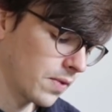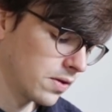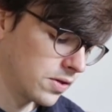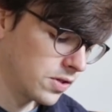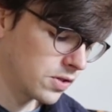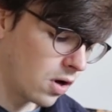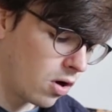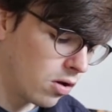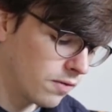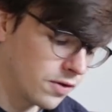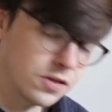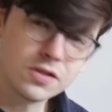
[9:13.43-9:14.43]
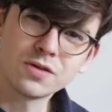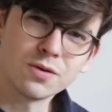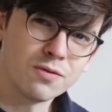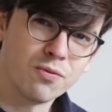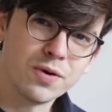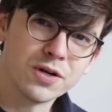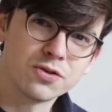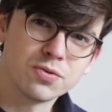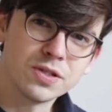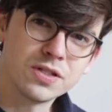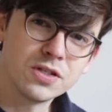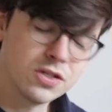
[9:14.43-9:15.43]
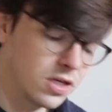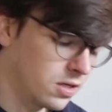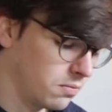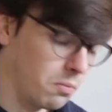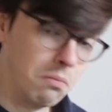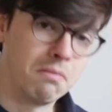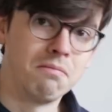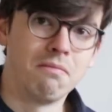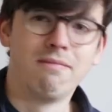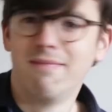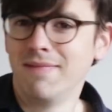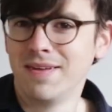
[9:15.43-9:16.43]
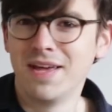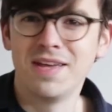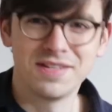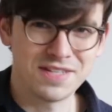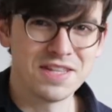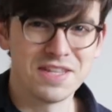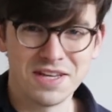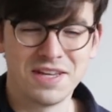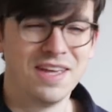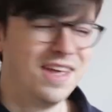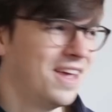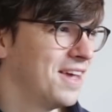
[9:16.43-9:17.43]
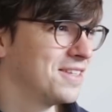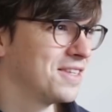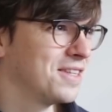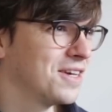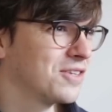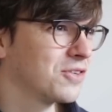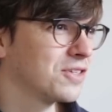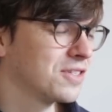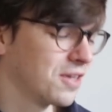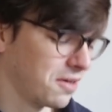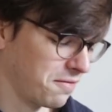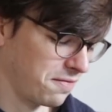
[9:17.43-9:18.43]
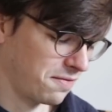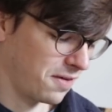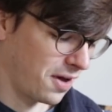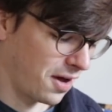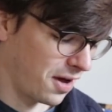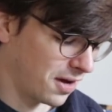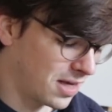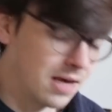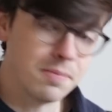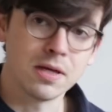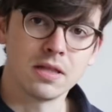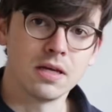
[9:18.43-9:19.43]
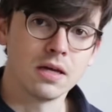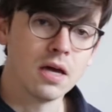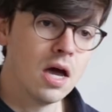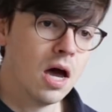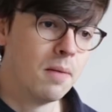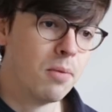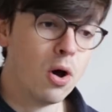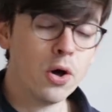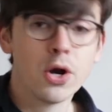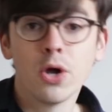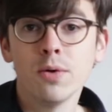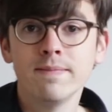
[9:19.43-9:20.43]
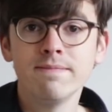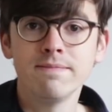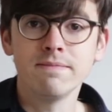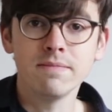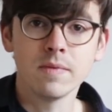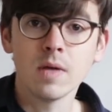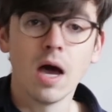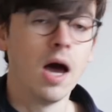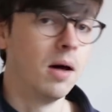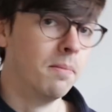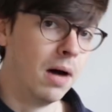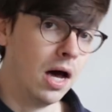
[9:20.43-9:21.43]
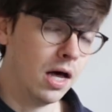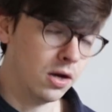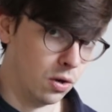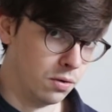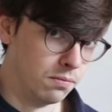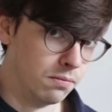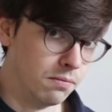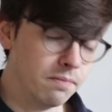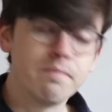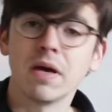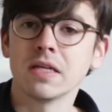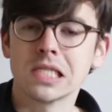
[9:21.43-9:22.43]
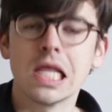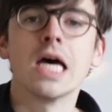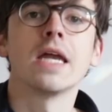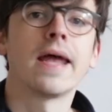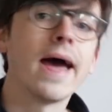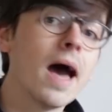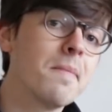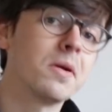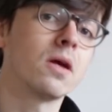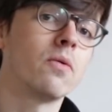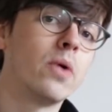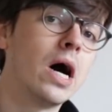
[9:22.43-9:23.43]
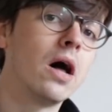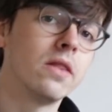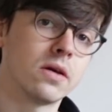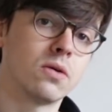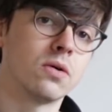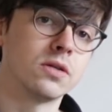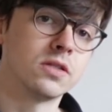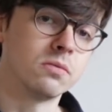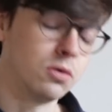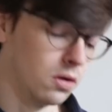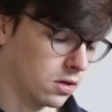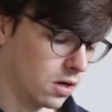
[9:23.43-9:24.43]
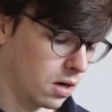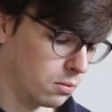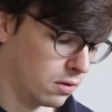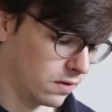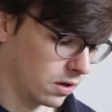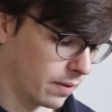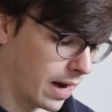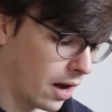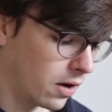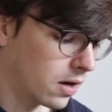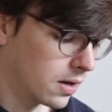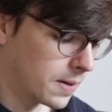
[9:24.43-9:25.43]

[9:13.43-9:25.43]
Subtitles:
This is all of this sort of weird twisty shit is in the interest of keeping the ba-dum bass line happening while the chords are moving around.